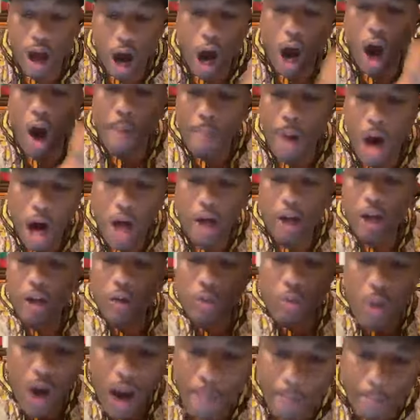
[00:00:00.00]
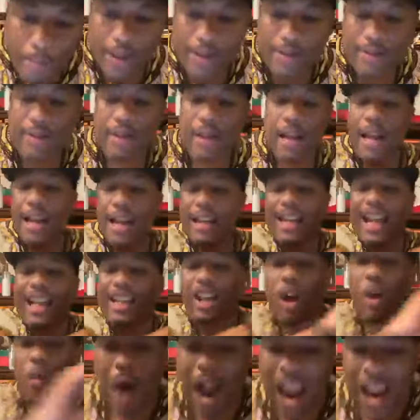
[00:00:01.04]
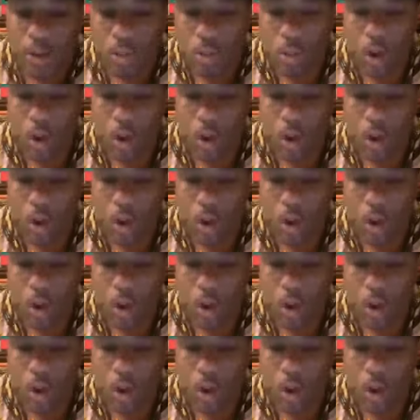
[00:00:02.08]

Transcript: all modern weapons that the white